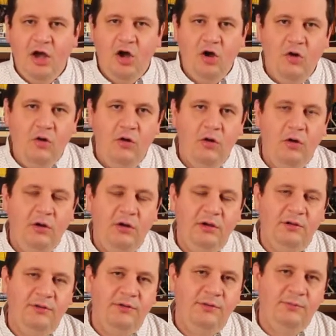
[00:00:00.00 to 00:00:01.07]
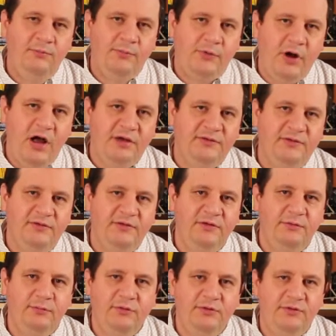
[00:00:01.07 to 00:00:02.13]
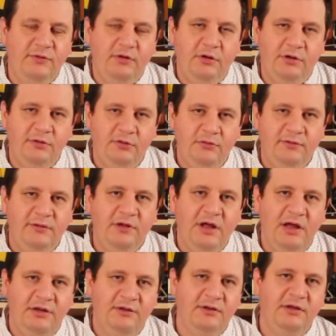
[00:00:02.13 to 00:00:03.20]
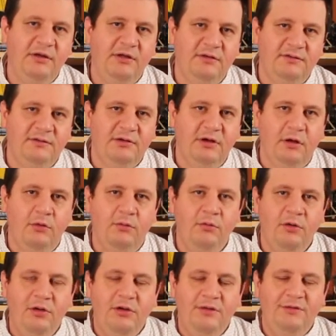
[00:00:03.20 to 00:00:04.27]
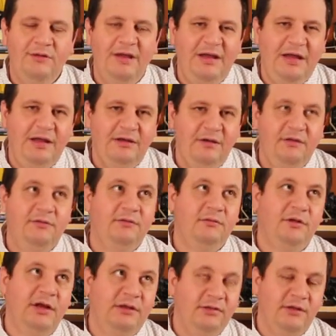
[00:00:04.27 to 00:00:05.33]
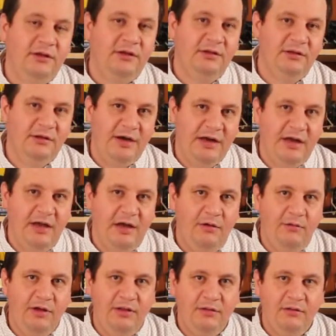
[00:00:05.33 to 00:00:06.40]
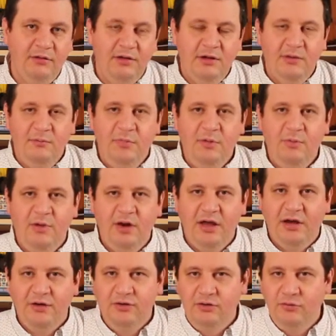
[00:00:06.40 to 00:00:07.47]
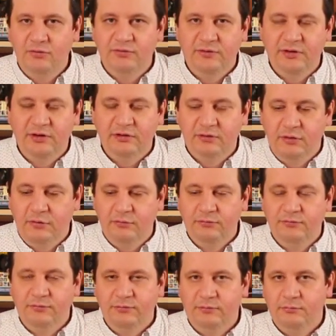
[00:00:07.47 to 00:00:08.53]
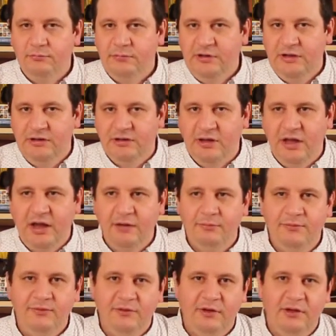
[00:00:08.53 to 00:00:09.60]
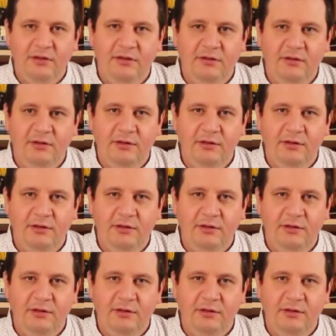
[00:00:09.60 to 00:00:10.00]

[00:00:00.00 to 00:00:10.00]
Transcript: all processes which they are used 100 years ago. They got resurrected right now, and people are using those thin types and